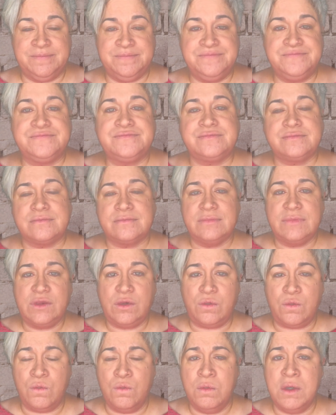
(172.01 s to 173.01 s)
That's not going
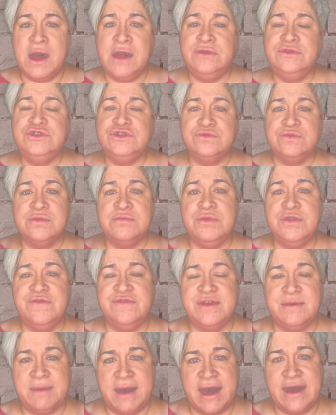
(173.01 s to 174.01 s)
to do. And the
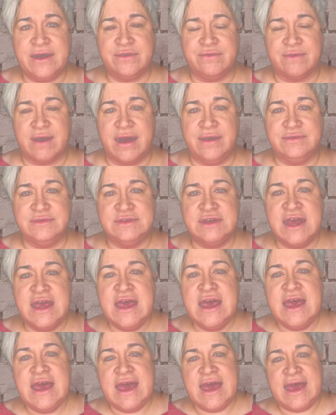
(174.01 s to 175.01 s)
coloring is like
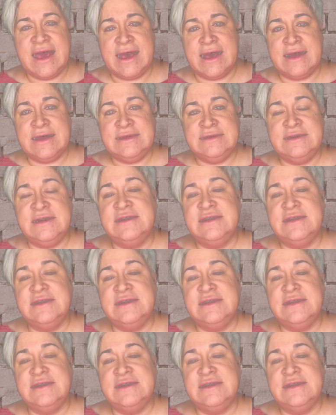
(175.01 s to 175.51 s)
so off.